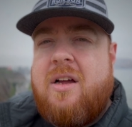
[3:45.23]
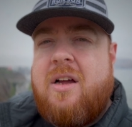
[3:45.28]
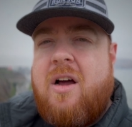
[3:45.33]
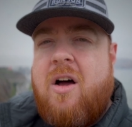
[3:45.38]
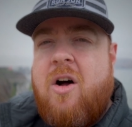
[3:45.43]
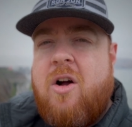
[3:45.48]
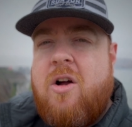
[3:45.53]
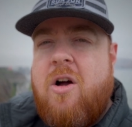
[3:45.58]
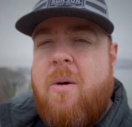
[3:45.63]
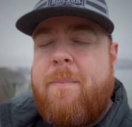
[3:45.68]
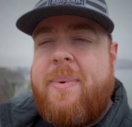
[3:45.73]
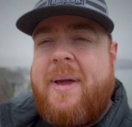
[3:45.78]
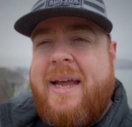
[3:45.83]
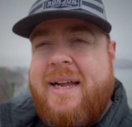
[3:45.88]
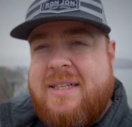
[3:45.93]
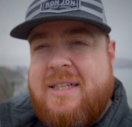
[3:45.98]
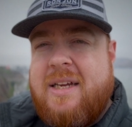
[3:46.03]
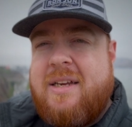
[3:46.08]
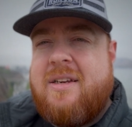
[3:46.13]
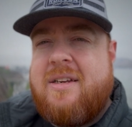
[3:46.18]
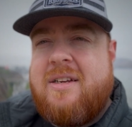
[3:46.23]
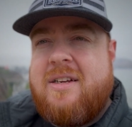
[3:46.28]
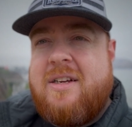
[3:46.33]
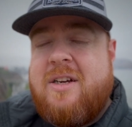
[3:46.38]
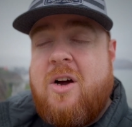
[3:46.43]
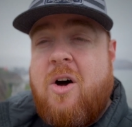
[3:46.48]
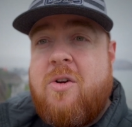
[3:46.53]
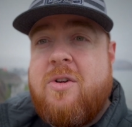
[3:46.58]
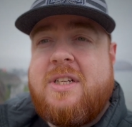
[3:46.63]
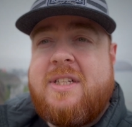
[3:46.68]
are competing
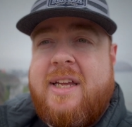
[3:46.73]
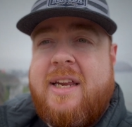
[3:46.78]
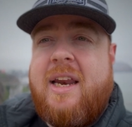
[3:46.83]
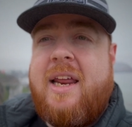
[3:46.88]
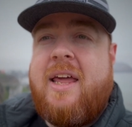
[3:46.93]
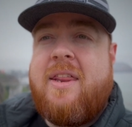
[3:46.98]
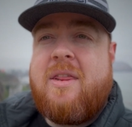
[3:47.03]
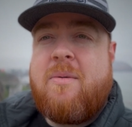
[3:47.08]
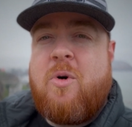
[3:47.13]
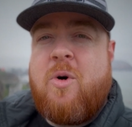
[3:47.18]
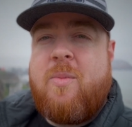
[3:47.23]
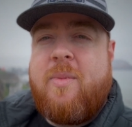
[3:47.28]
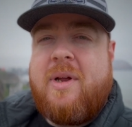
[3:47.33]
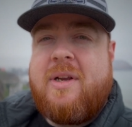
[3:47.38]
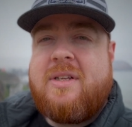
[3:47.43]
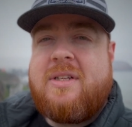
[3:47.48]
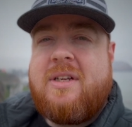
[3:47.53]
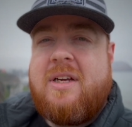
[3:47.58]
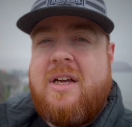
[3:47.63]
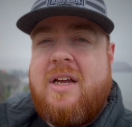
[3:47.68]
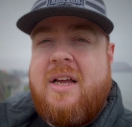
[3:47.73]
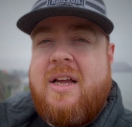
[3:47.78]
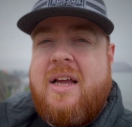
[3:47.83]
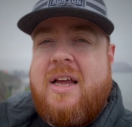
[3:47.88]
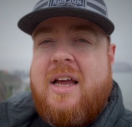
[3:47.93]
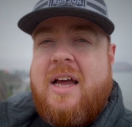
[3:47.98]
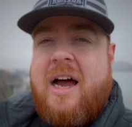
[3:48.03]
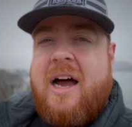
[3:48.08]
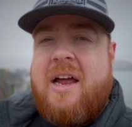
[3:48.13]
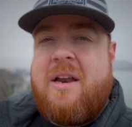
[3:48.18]
constantly at the moment
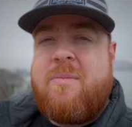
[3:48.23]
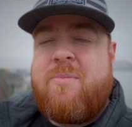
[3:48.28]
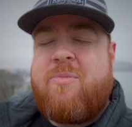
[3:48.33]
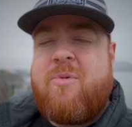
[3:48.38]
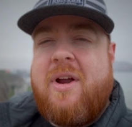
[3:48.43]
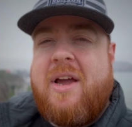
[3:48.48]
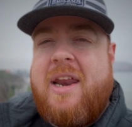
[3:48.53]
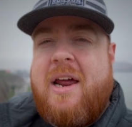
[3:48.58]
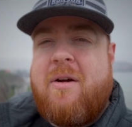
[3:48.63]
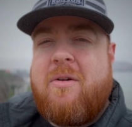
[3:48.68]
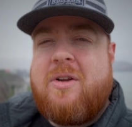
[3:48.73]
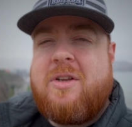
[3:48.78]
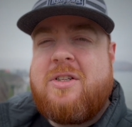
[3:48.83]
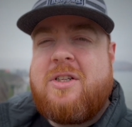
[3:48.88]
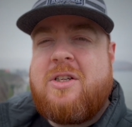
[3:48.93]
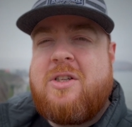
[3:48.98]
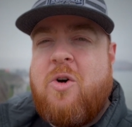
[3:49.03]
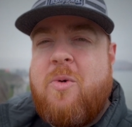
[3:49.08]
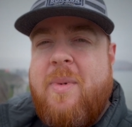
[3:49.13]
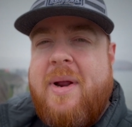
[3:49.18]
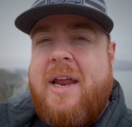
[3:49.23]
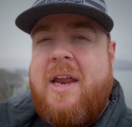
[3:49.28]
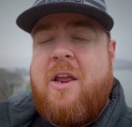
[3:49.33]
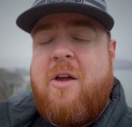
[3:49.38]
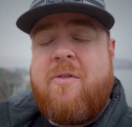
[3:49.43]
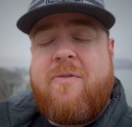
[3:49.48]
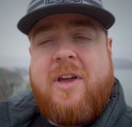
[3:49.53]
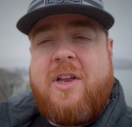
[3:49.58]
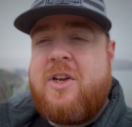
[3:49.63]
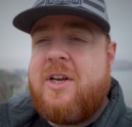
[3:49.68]
and bringing out so many
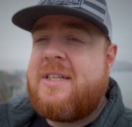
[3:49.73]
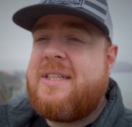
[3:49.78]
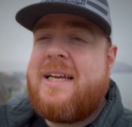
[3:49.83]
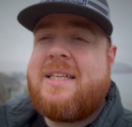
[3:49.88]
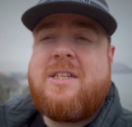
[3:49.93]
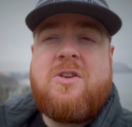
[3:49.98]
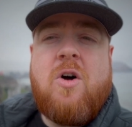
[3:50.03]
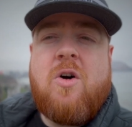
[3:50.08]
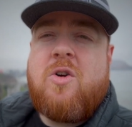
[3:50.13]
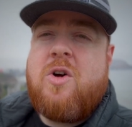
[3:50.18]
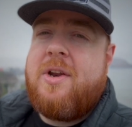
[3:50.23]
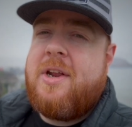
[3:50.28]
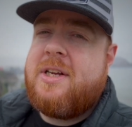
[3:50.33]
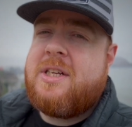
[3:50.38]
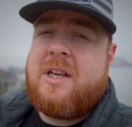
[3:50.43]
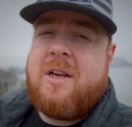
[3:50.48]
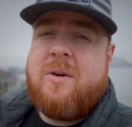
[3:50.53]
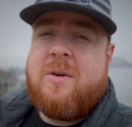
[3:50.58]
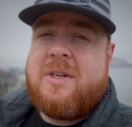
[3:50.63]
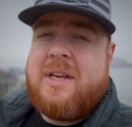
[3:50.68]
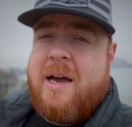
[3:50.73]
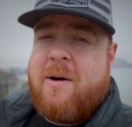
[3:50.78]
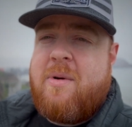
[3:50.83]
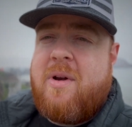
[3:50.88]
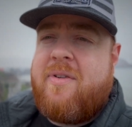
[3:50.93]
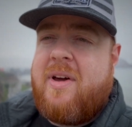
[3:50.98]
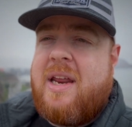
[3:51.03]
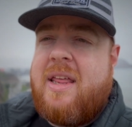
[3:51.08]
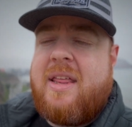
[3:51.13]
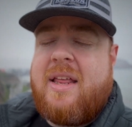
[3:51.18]
new features. That's not going to slow down.
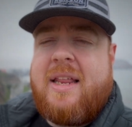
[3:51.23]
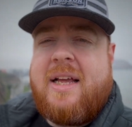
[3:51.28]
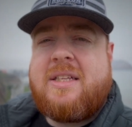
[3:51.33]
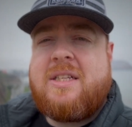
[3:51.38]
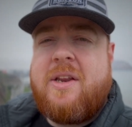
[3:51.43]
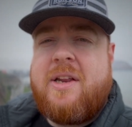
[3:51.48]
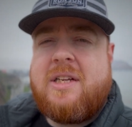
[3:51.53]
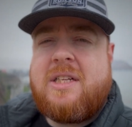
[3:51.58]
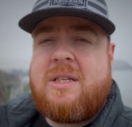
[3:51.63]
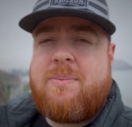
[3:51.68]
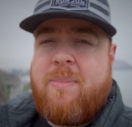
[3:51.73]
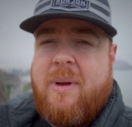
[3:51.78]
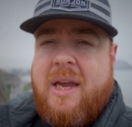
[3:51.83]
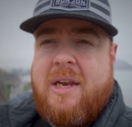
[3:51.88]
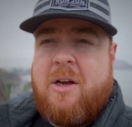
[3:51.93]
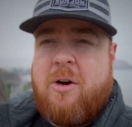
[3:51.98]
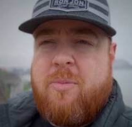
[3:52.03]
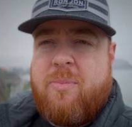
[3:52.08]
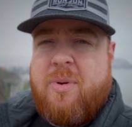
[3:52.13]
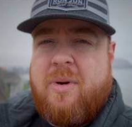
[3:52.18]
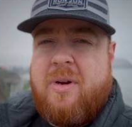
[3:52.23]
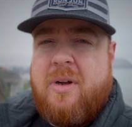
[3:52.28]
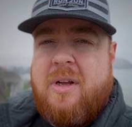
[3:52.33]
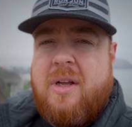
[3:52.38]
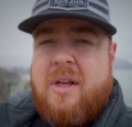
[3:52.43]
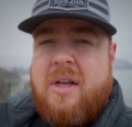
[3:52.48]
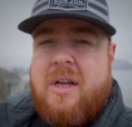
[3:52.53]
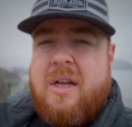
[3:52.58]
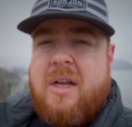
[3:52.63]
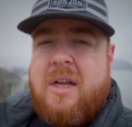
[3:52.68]
If anything, that's going to speed up.
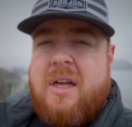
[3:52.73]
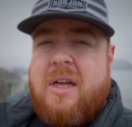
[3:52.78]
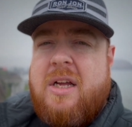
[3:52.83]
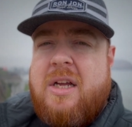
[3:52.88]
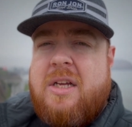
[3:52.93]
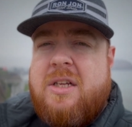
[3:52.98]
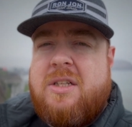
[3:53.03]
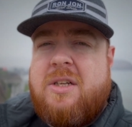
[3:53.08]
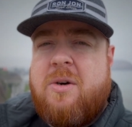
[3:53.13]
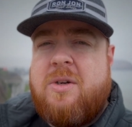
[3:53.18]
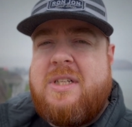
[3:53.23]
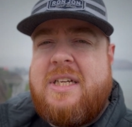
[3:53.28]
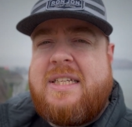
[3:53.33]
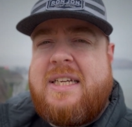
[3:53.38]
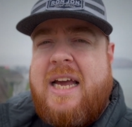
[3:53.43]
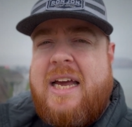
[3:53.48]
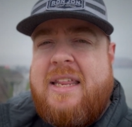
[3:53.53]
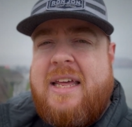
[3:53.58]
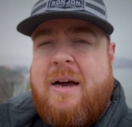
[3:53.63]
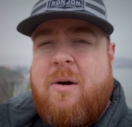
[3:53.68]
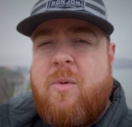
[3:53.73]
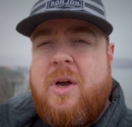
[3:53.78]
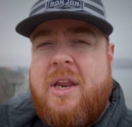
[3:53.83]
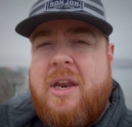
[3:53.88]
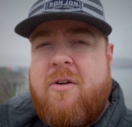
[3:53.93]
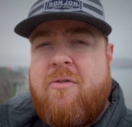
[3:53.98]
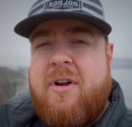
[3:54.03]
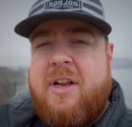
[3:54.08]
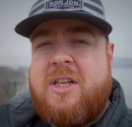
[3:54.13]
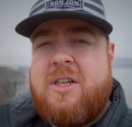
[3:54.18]
So to say that we're going
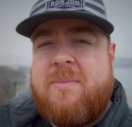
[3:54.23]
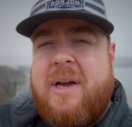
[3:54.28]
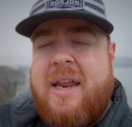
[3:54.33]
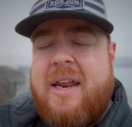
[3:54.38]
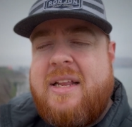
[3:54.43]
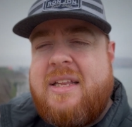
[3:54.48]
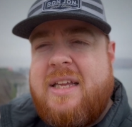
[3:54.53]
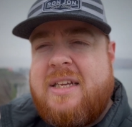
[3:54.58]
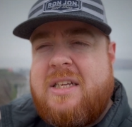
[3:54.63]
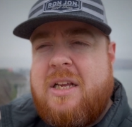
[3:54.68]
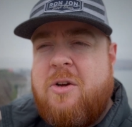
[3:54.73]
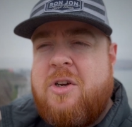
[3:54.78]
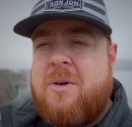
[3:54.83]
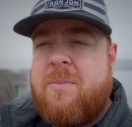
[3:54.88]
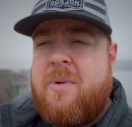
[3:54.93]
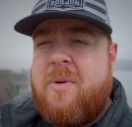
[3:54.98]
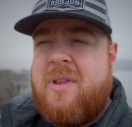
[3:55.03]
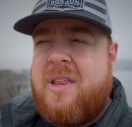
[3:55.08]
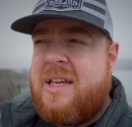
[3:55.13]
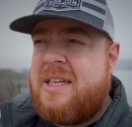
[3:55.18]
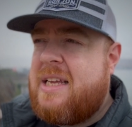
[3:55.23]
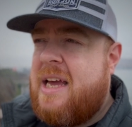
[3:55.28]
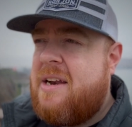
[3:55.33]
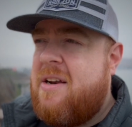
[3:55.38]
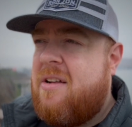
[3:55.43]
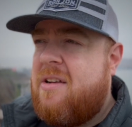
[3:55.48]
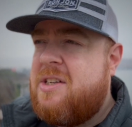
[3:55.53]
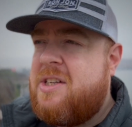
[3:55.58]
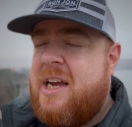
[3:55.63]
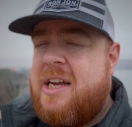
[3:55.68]
to reach some kind of disillusionment with this
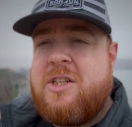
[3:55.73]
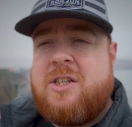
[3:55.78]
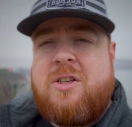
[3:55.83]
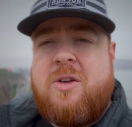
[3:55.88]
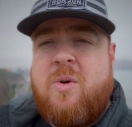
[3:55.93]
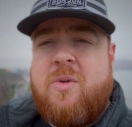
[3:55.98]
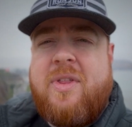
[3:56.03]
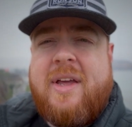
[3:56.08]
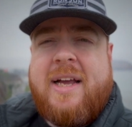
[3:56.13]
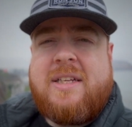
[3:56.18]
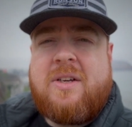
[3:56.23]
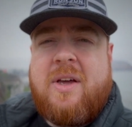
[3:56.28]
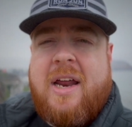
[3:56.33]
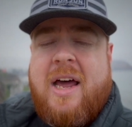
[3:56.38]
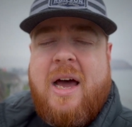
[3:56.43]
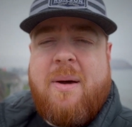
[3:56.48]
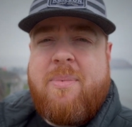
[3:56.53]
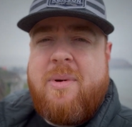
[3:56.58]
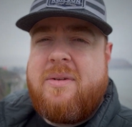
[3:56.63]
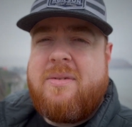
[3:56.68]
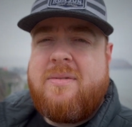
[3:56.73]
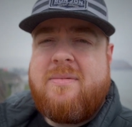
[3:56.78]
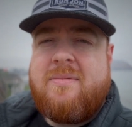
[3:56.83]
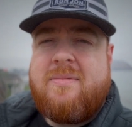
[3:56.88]
technology, I just don't think it's going to happen.